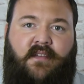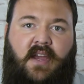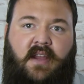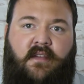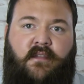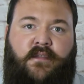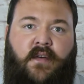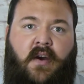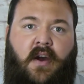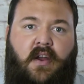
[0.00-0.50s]

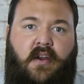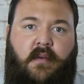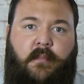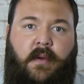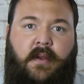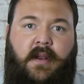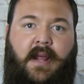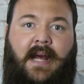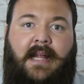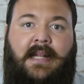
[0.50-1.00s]

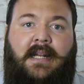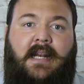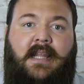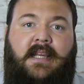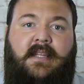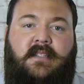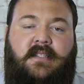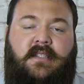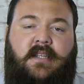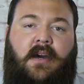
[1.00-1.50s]
environment and
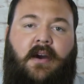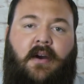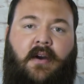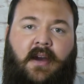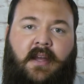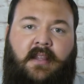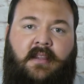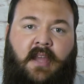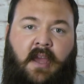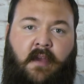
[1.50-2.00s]
leads to
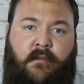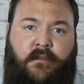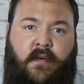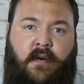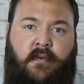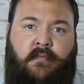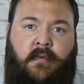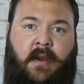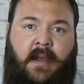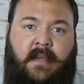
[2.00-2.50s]
higher
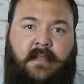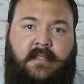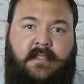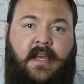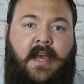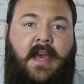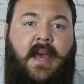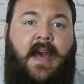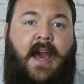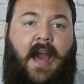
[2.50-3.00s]
default rates
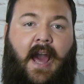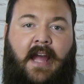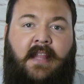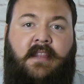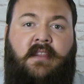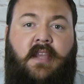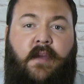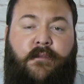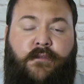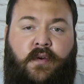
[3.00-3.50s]

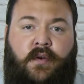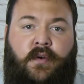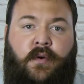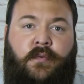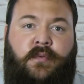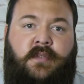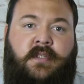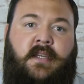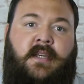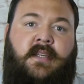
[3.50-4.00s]
and
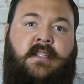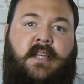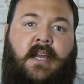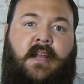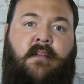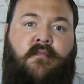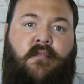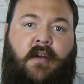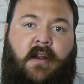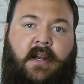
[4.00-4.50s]
difficulties
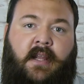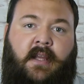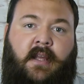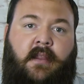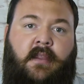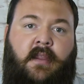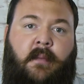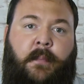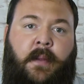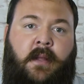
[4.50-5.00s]
in running
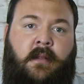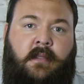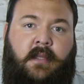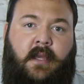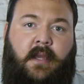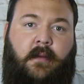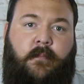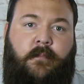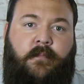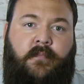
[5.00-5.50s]
the
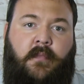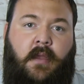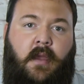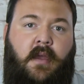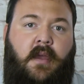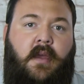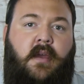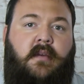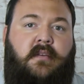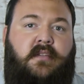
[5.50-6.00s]
building.
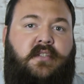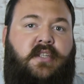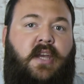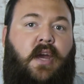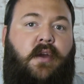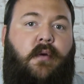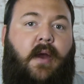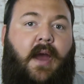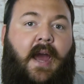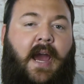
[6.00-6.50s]

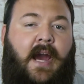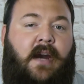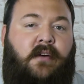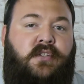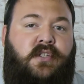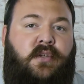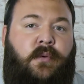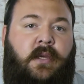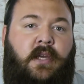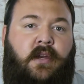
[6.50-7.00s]
So how
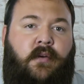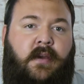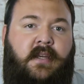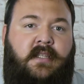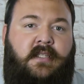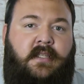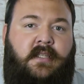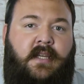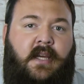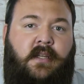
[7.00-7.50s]
do you
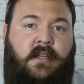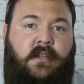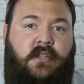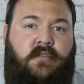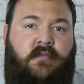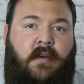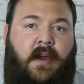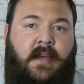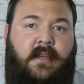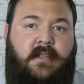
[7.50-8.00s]
increase
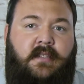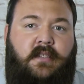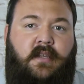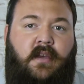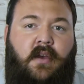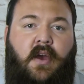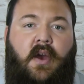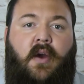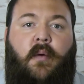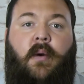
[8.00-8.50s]
attendance rates?
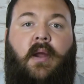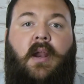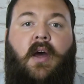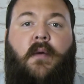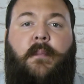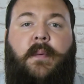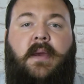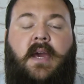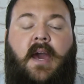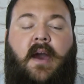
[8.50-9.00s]
Well,
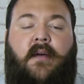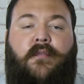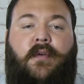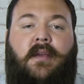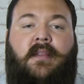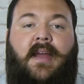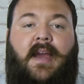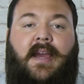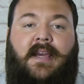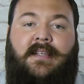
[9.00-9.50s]
I'll be
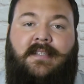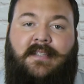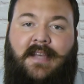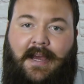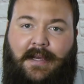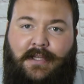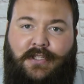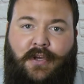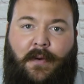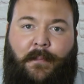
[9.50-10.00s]
covering that
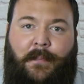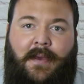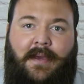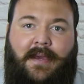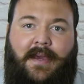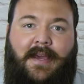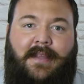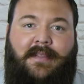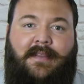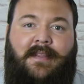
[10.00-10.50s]
exact
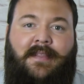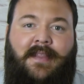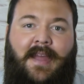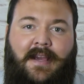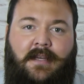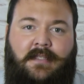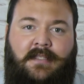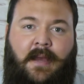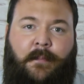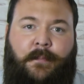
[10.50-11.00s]
topic in the
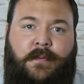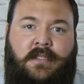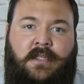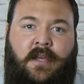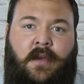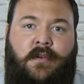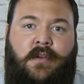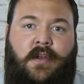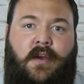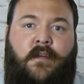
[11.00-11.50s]
next
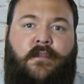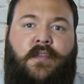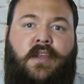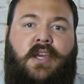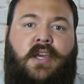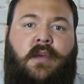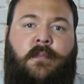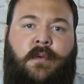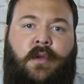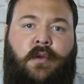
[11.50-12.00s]
episode of the
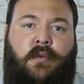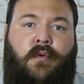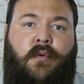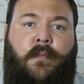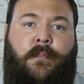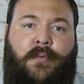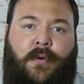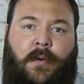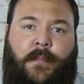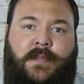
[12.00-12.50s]
Communal
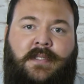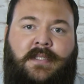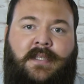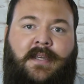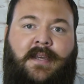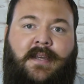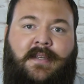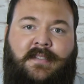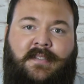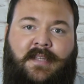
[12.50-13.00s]

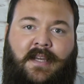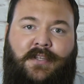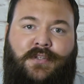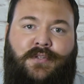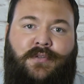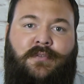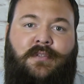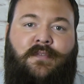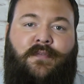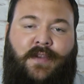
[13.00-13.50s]
Property
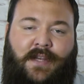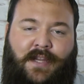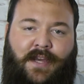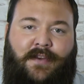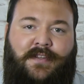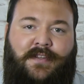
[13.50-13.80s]
Essentials video